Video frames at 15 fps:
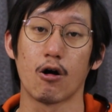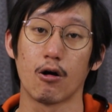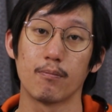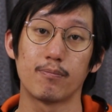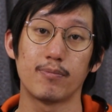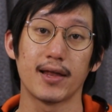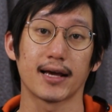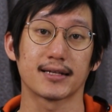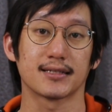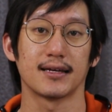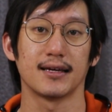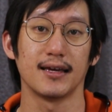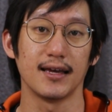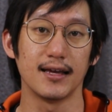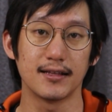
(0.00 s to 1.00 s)
complex
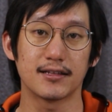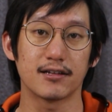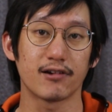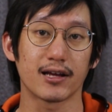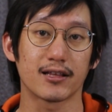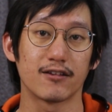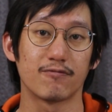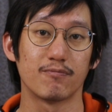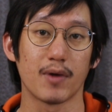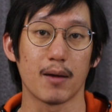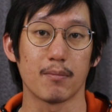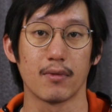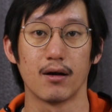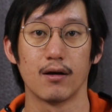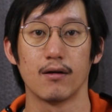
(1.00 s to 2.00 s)
interactive
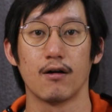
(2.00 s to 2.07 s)
map